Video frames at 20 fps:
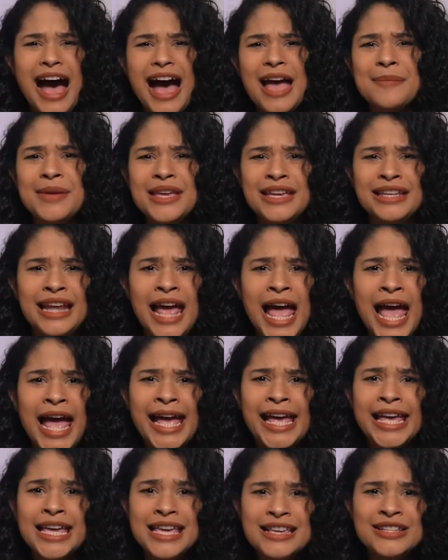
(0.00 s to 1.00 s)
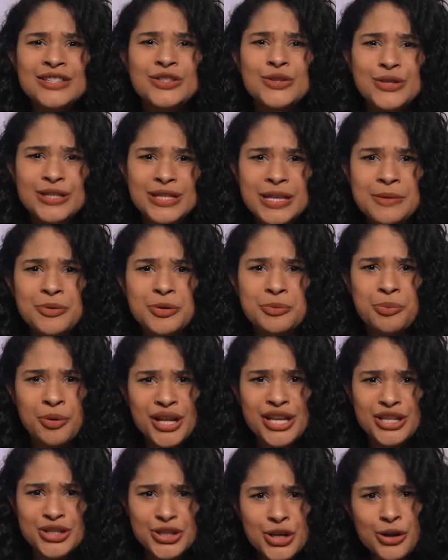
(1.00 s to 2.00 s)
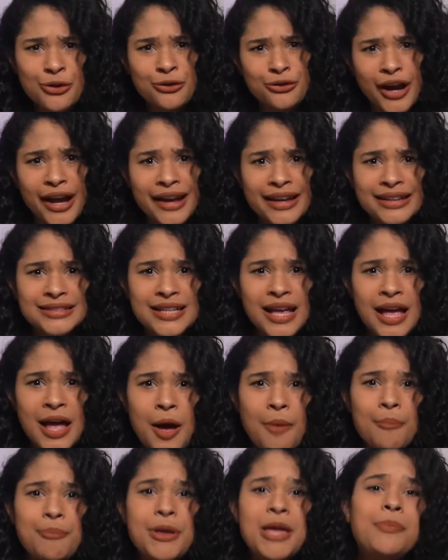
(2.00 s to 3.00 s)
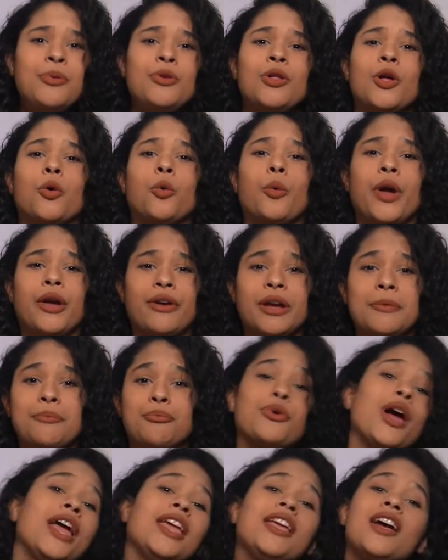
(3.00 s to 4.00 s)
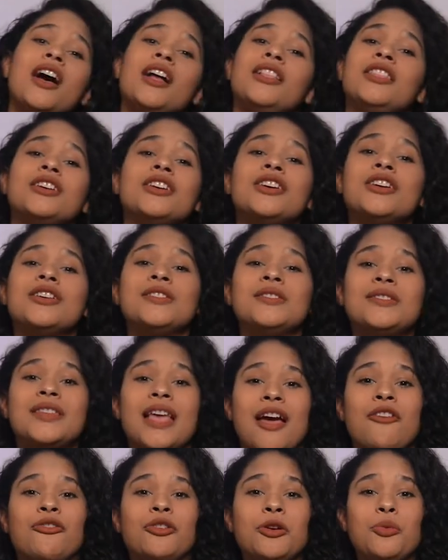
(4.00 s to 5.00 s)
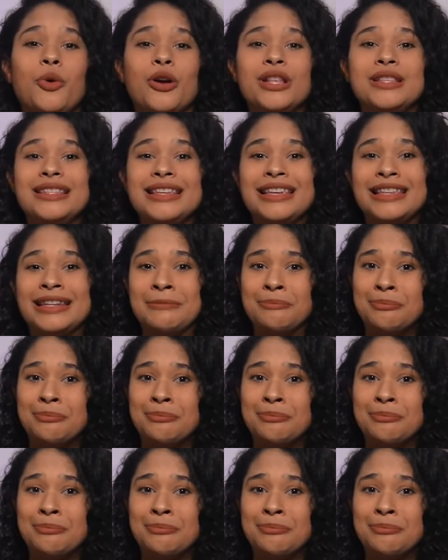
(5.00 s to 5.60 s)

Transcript: I mean, Easter seems pretty chill, right? People are wearing bright colors, everyone's eating